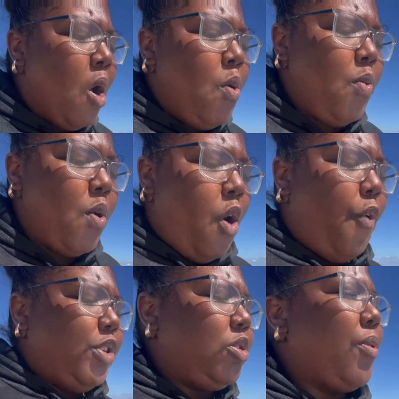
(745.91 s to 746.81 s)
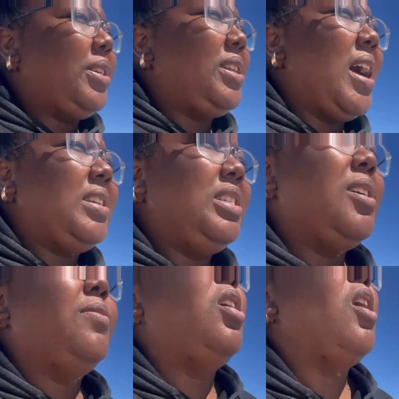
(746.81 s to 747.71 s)
we will overstress
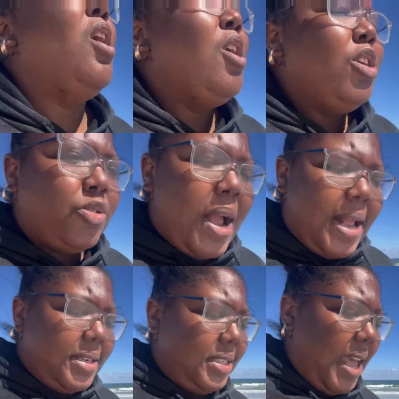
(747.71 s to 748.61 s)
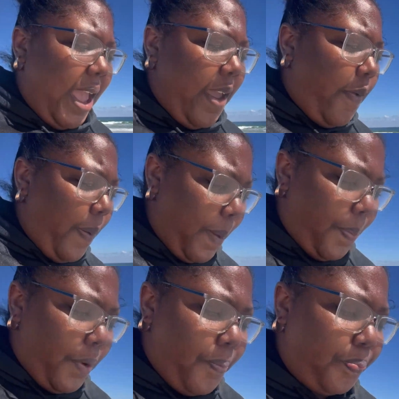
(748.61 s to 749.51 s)
ourselves trying to save
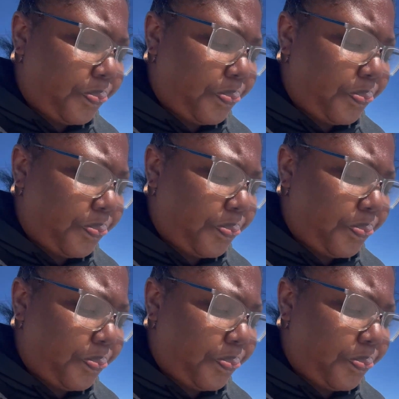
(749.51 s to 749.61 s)
people